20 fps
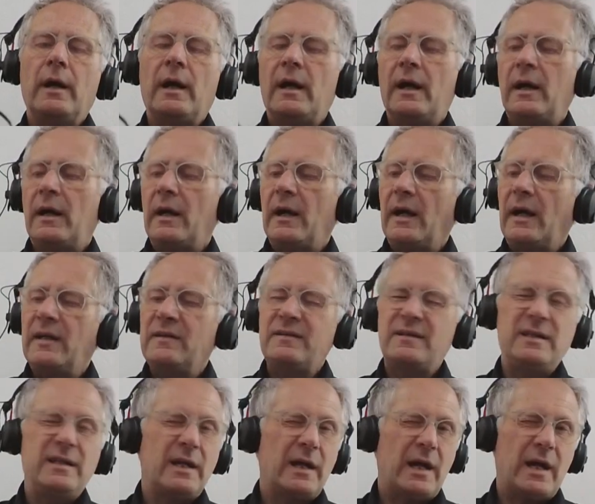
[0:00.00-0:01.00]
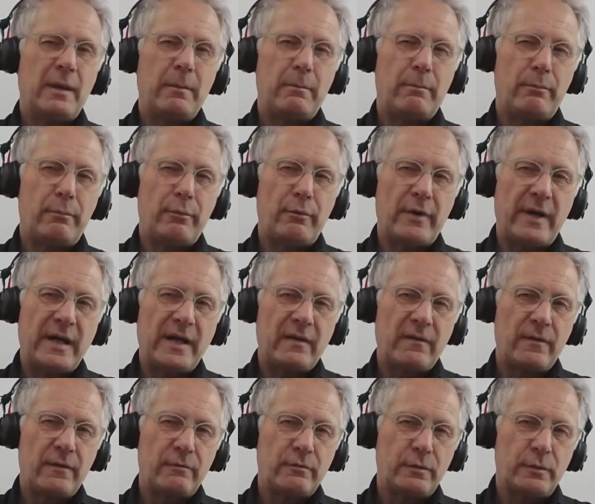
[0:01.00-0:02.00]
and here I break
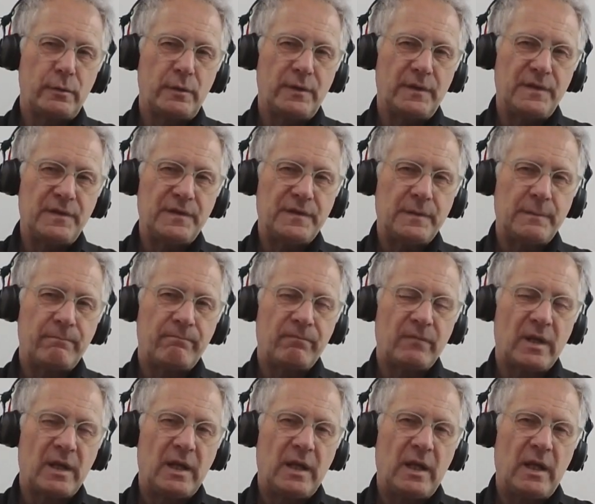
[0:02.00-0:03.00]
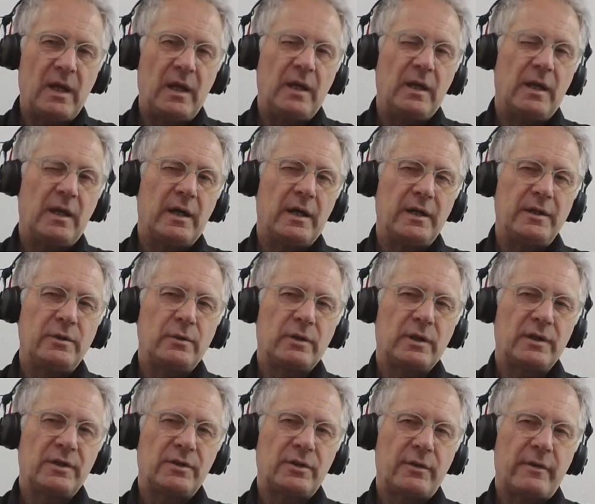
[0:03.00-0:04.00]
the rules. You
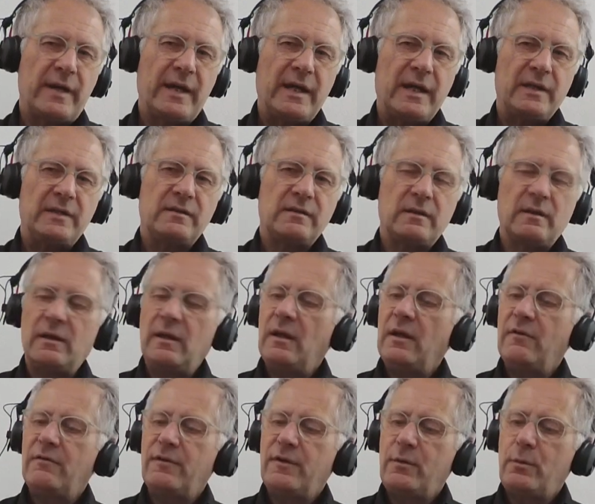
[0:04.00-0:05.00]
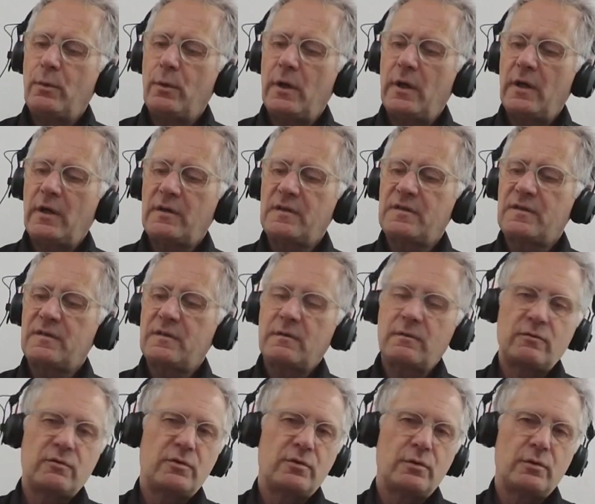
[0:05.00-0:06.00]
can try it if it works,
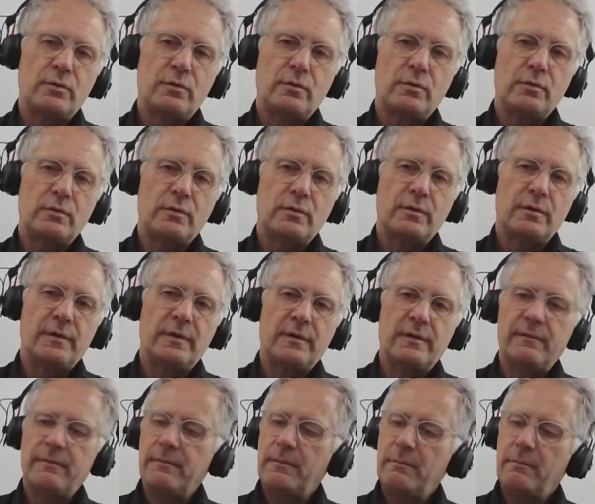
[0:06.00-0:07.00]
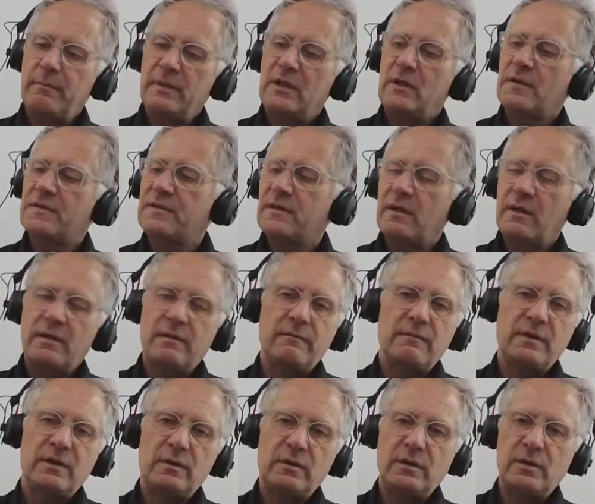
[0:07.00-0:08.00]
because
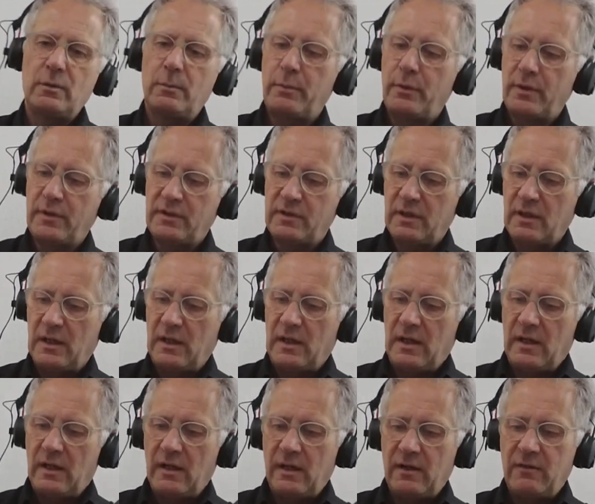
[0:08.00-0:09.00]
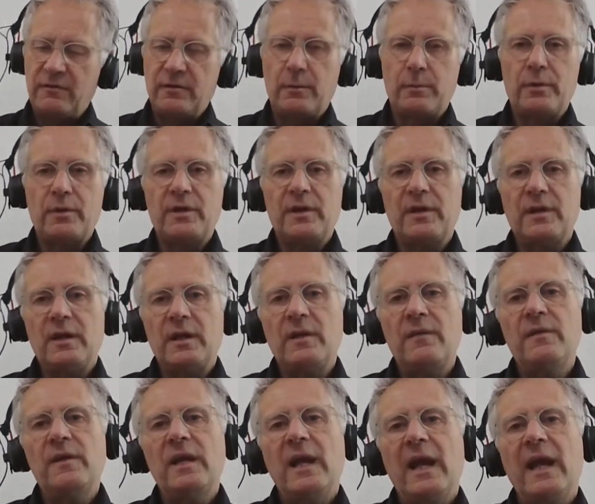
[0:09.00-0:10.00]
if you put it in
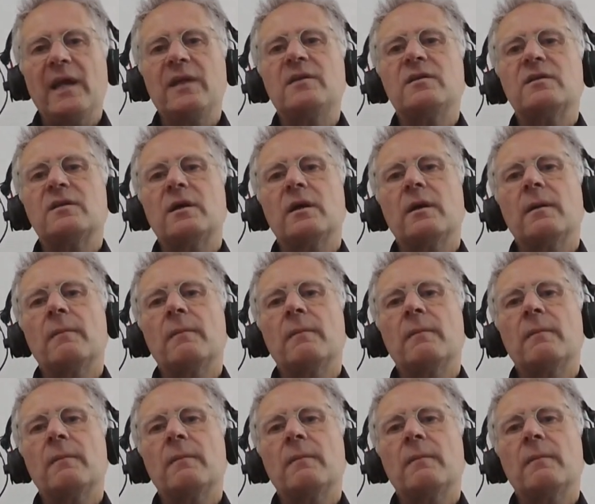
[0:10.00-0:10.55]
the end